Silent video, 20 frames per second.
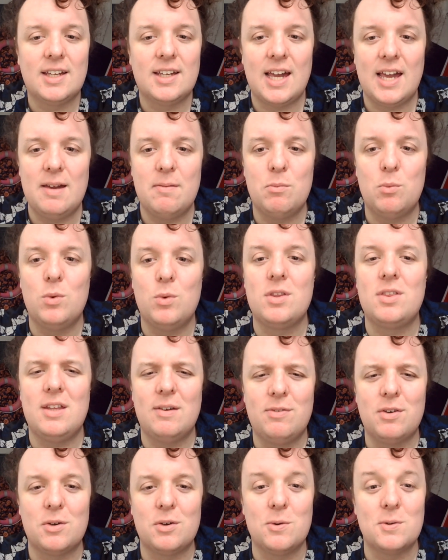came with
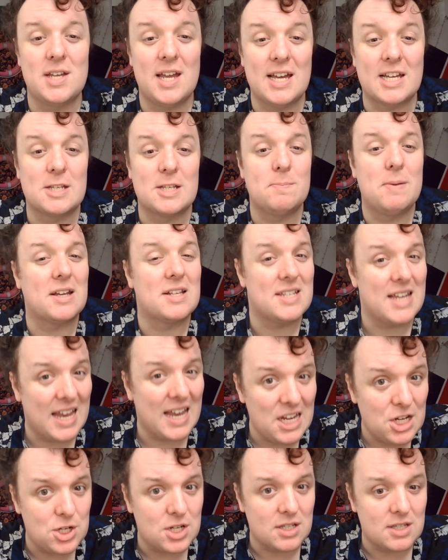difficult
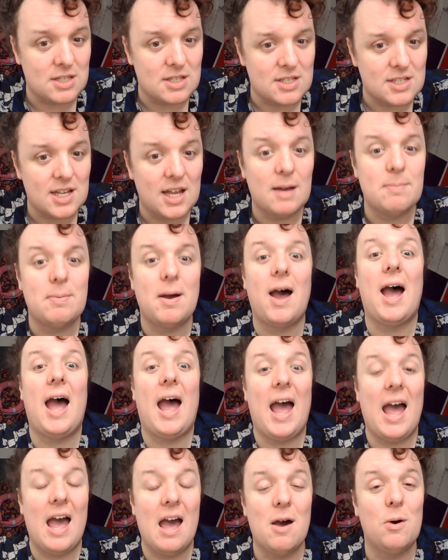expectations about
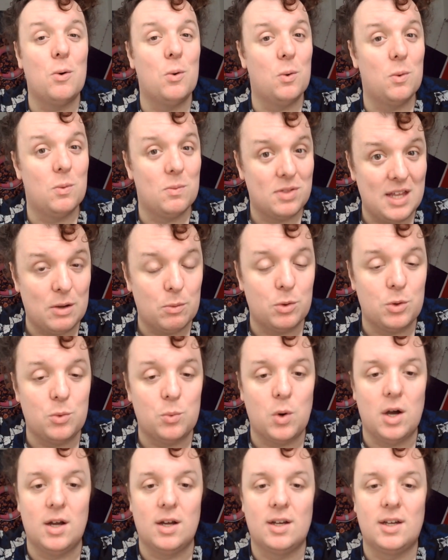how they would
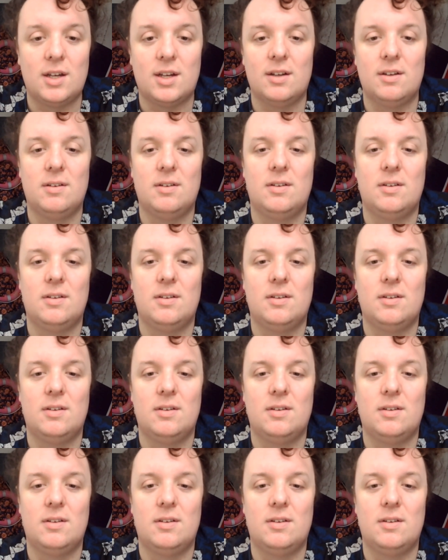work.